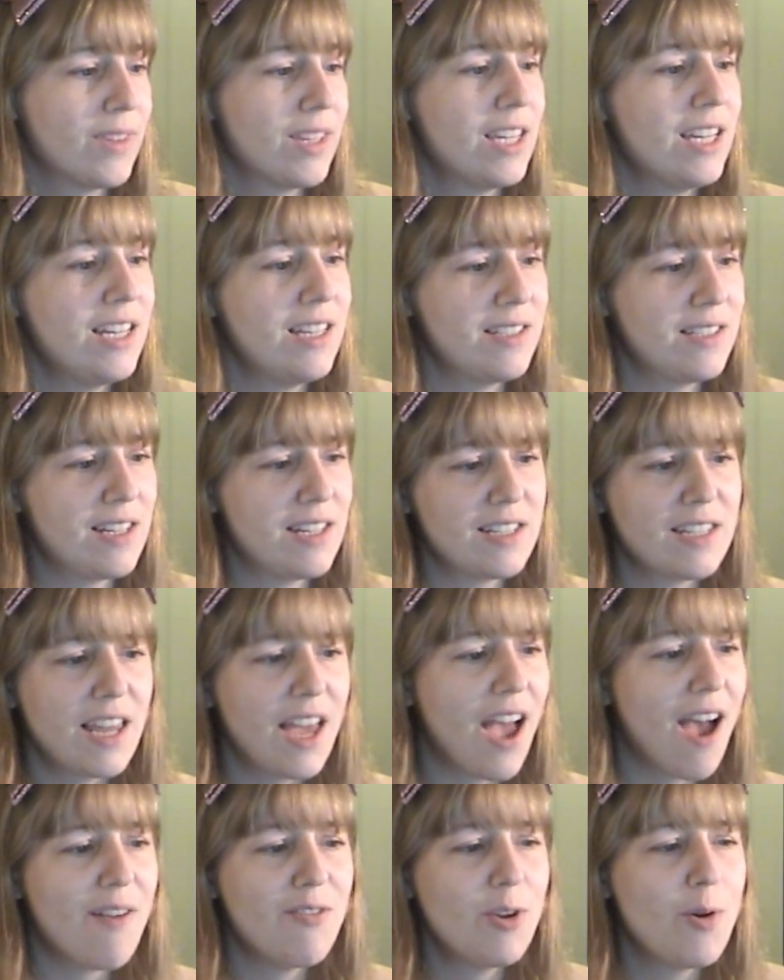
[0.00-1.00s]
He says,
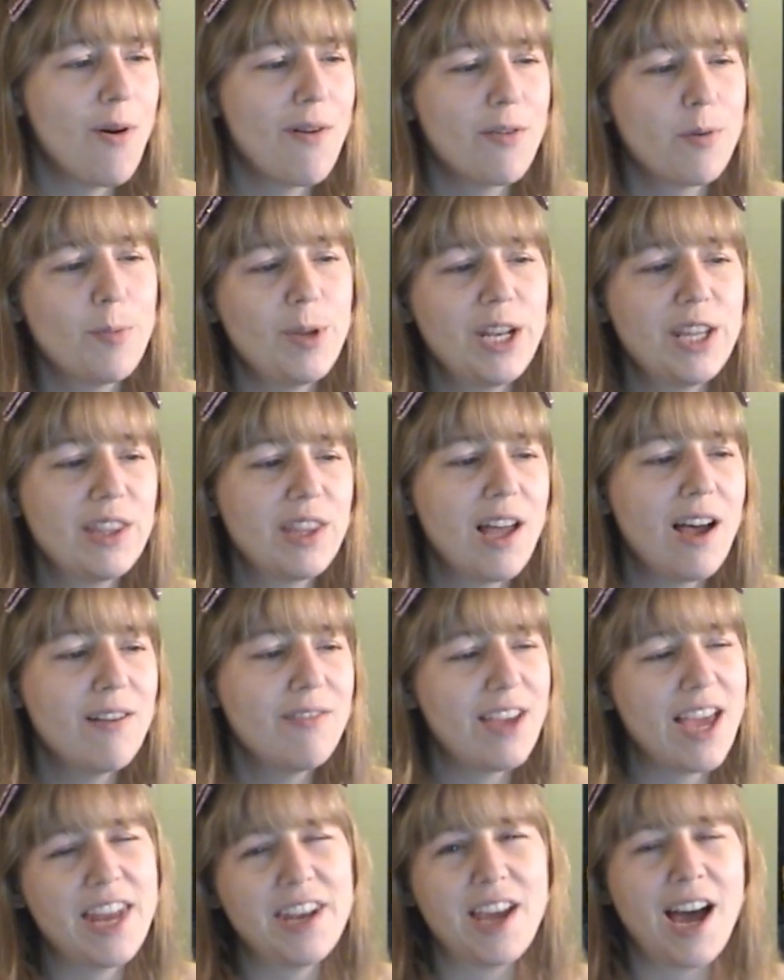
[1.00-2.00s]
"Have you ever been in love?
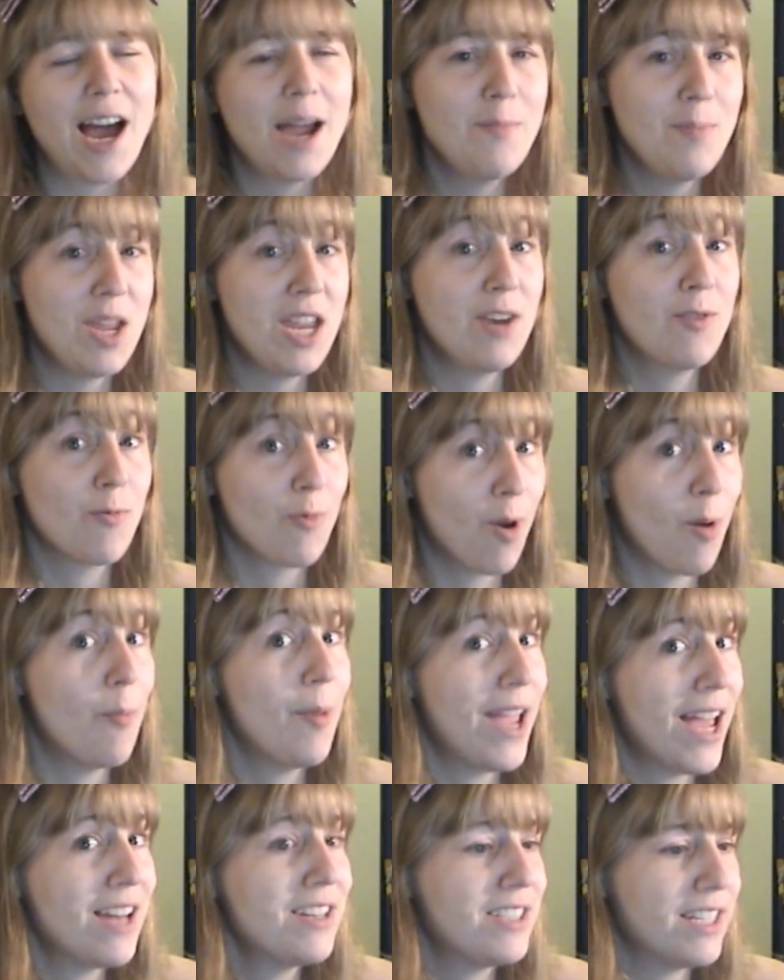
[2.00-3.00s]
And I mean
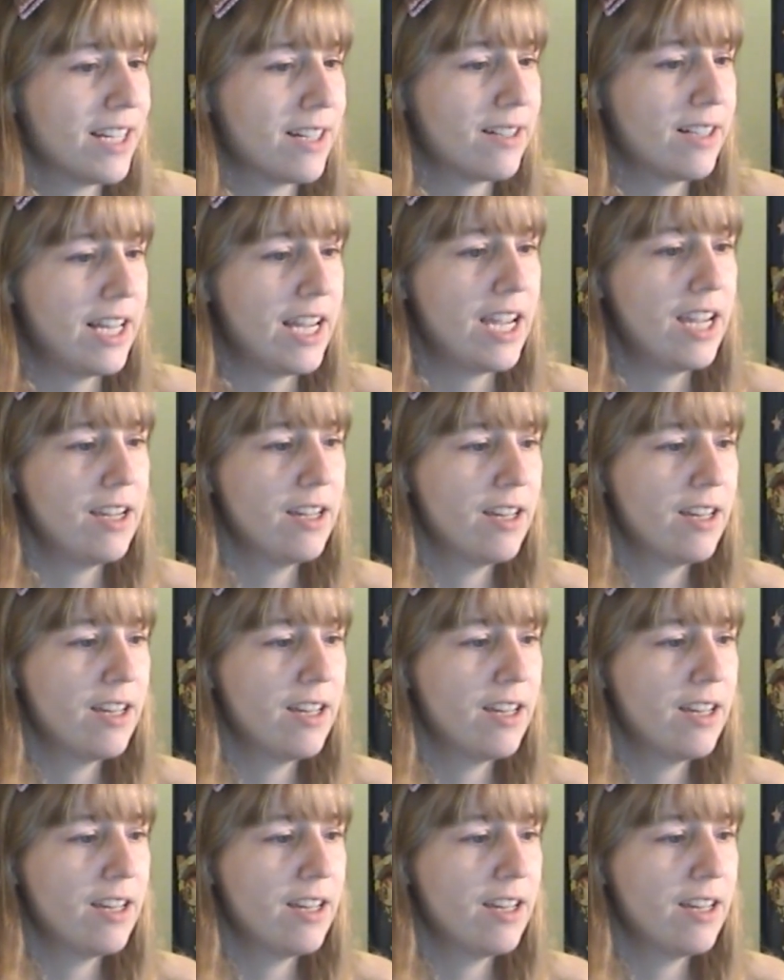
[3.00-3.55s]
romantically."